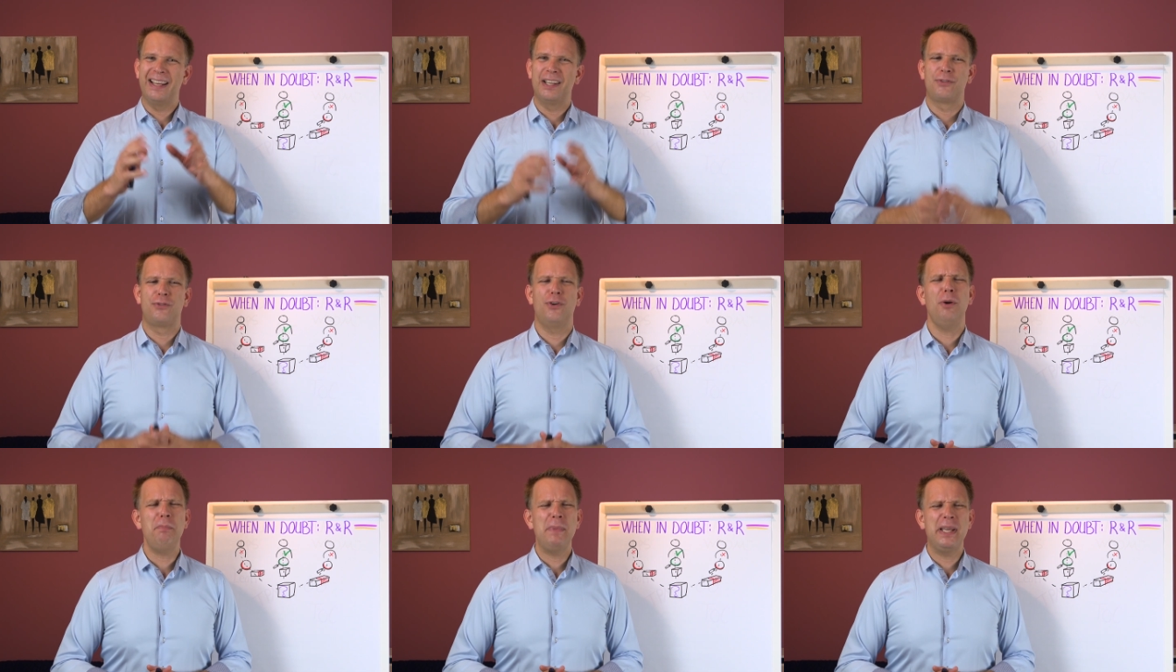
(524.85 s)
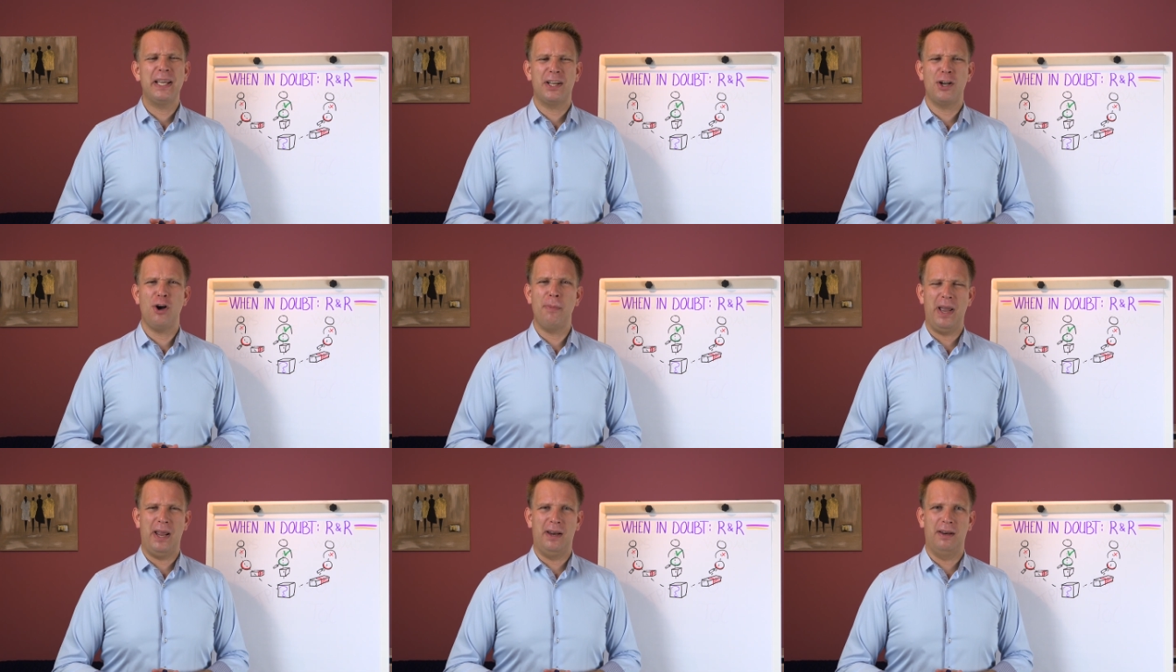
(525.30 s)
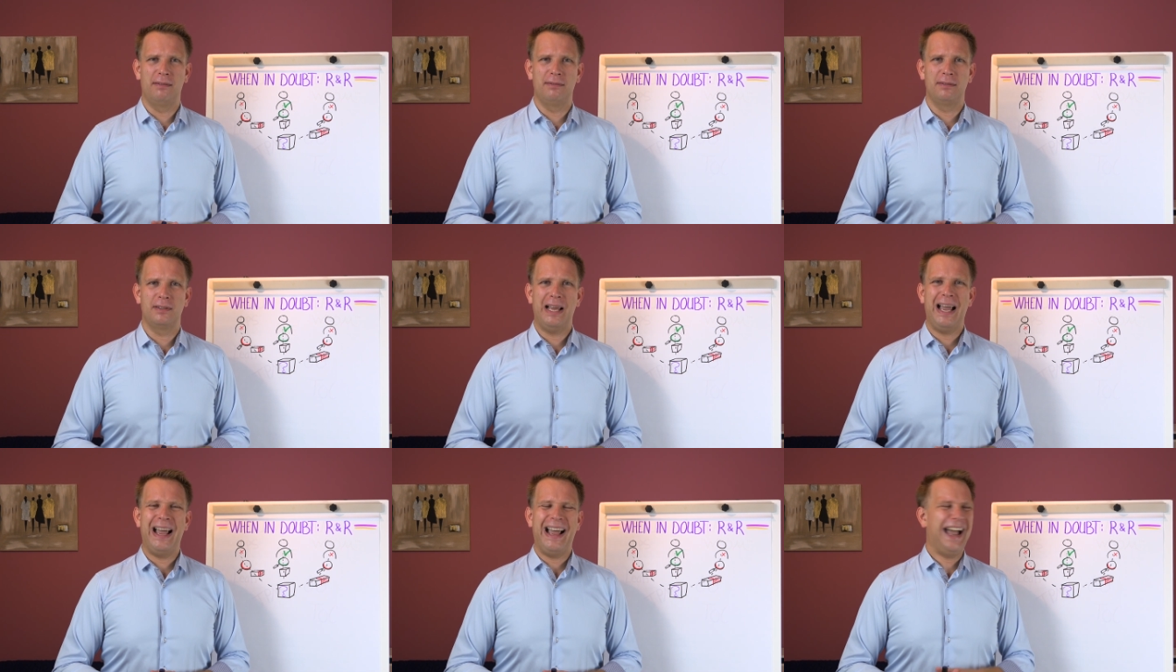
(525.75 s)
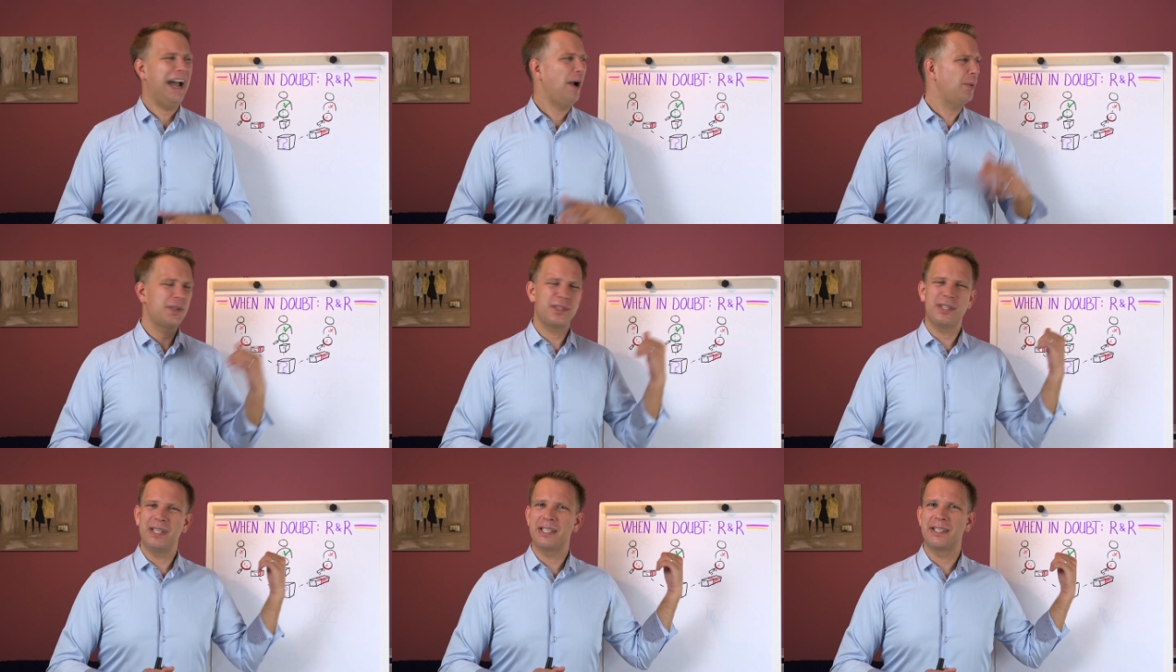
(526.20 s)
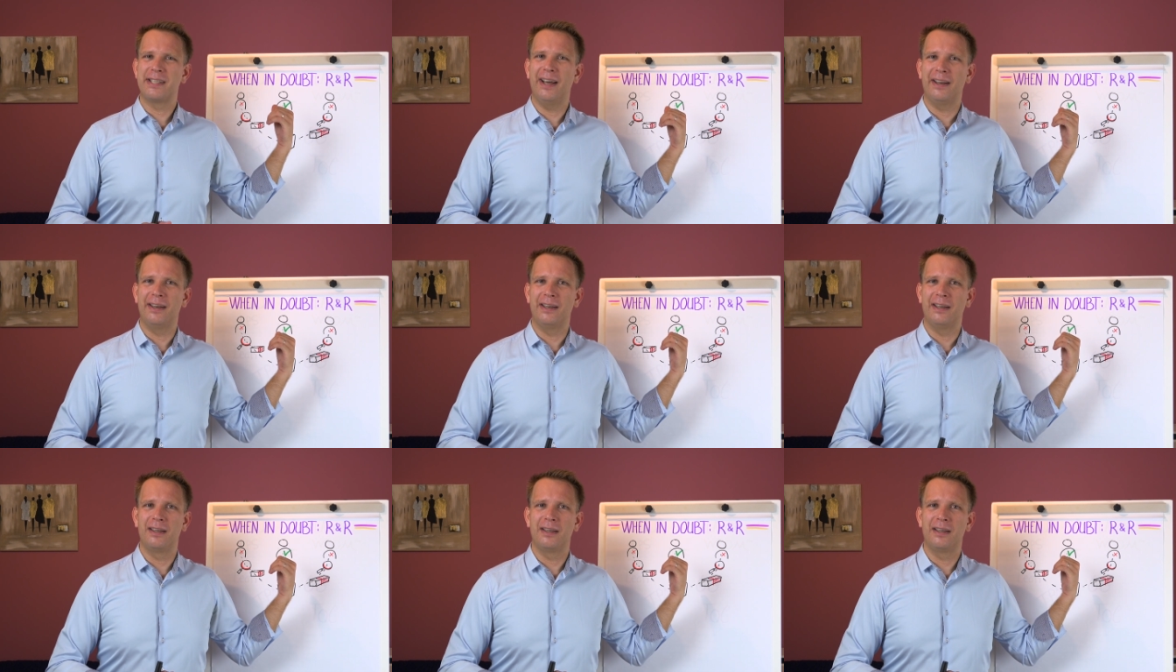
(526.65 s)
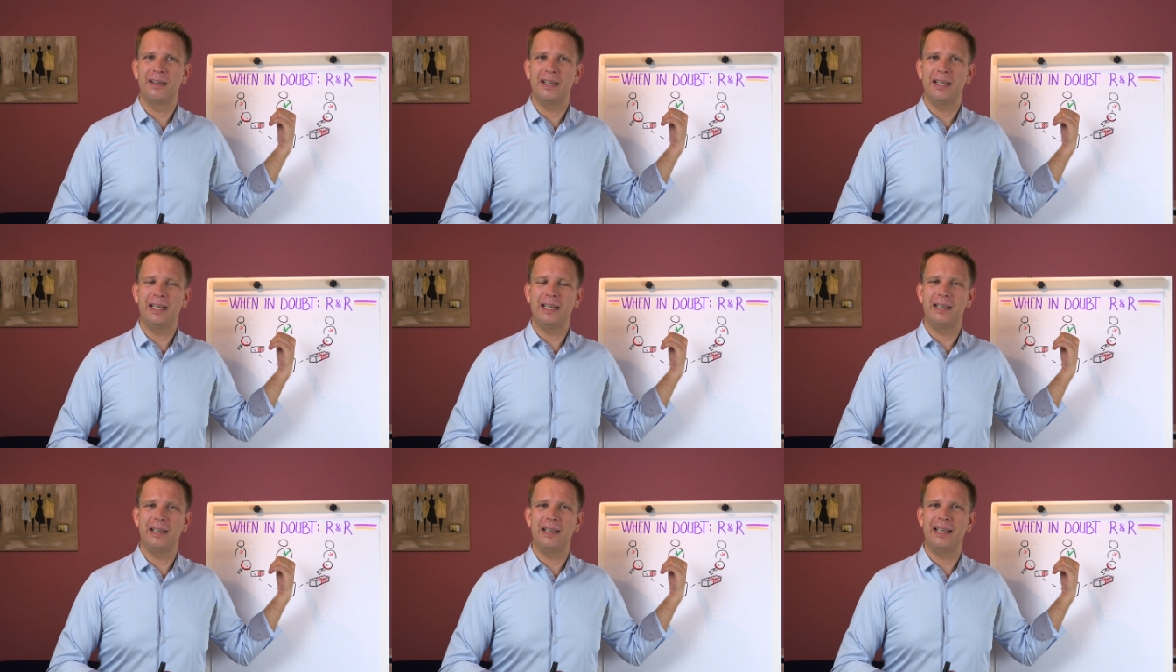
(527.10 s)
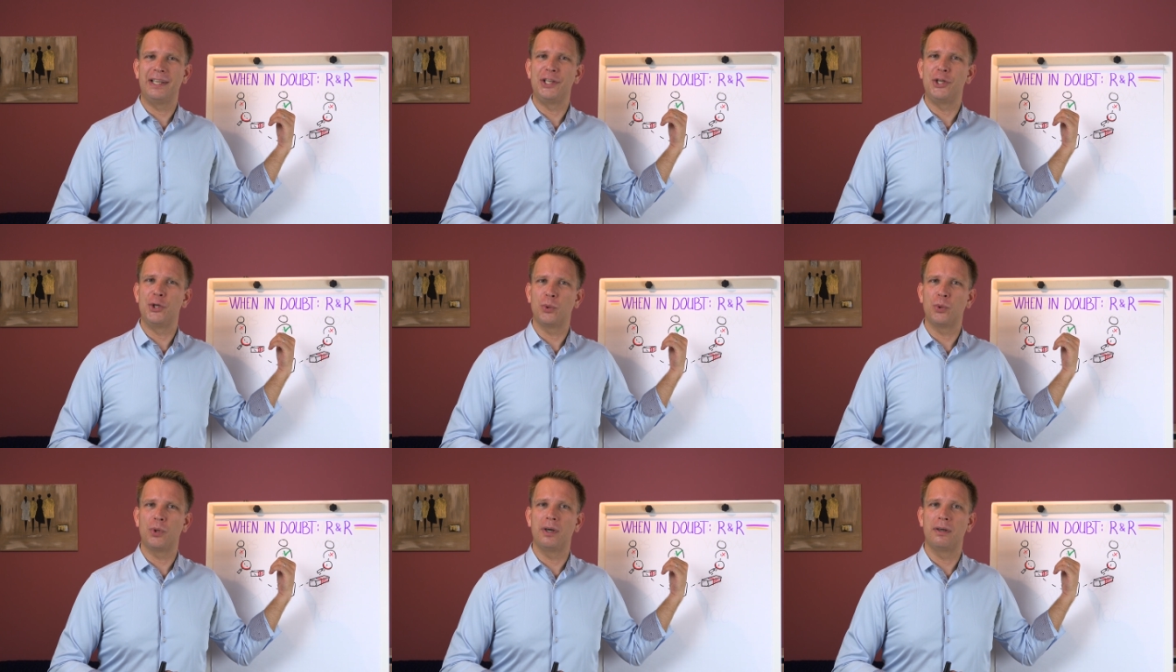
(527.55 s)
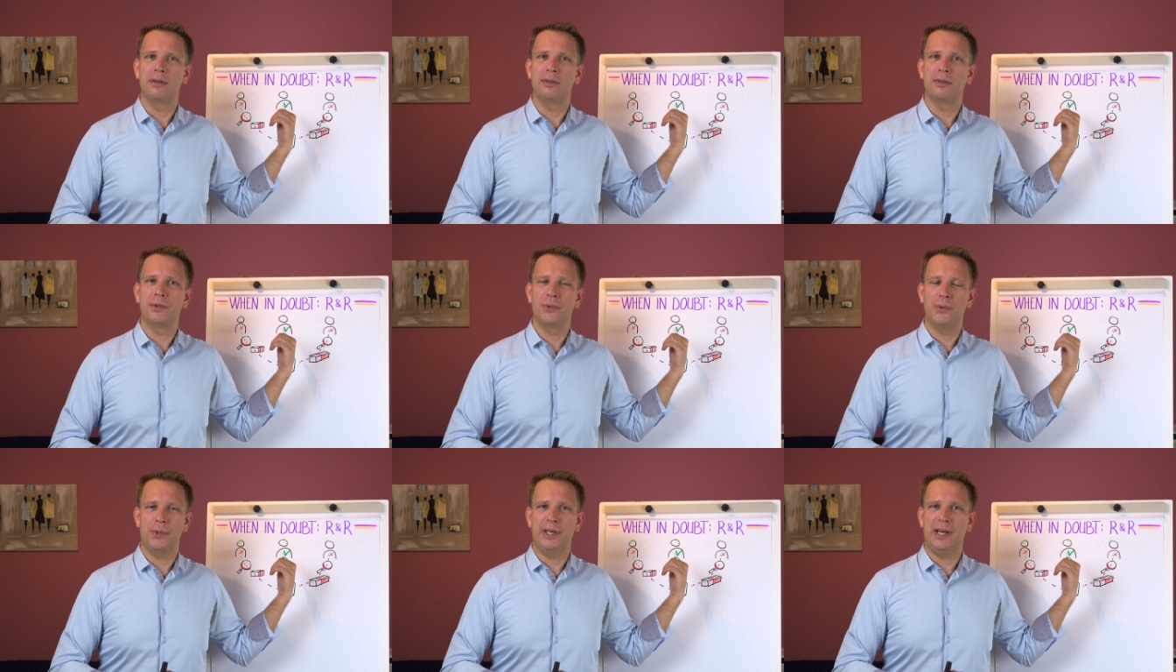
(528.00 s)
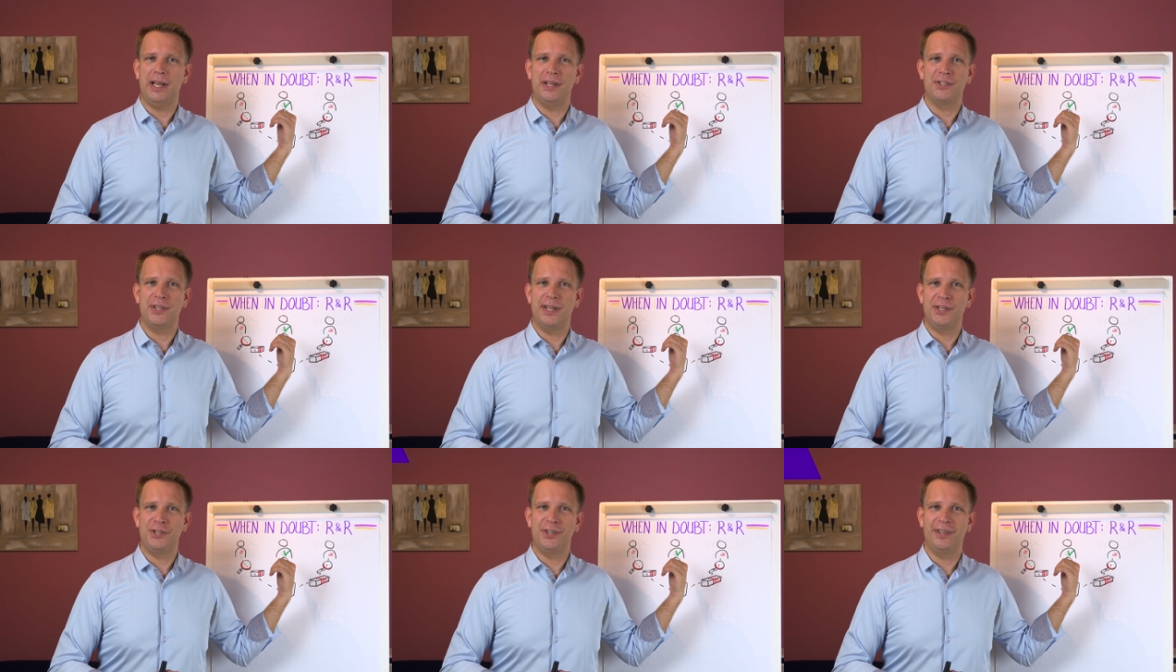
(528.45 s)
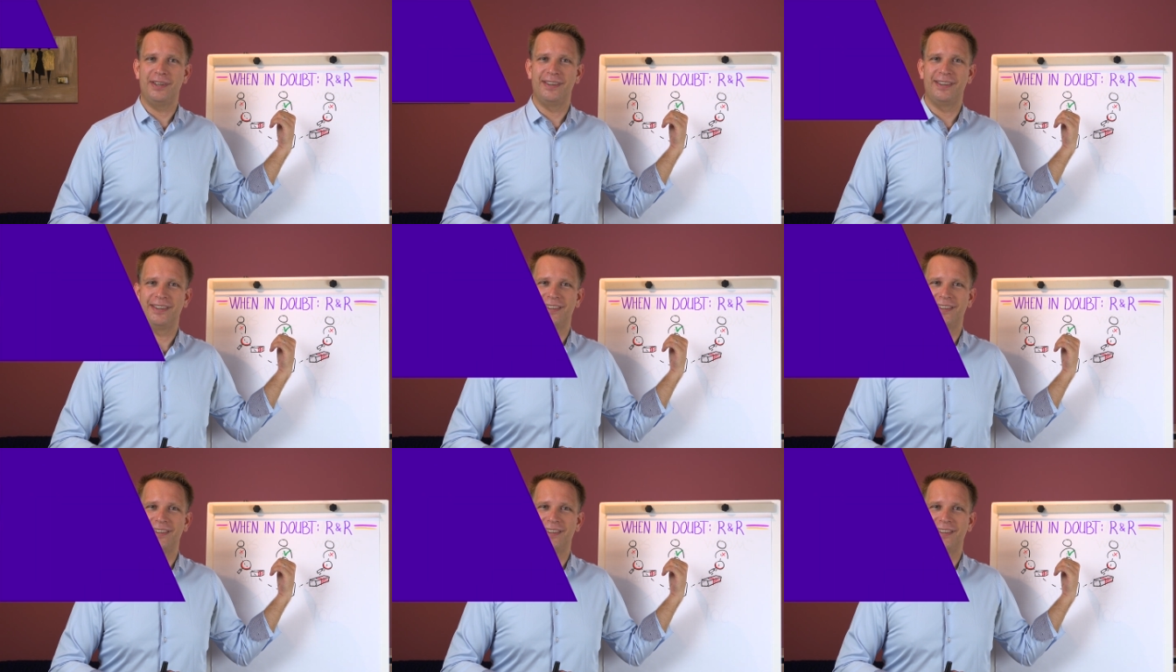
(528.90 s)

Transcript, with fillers: Drop me a comment. How is this done in, in your organization?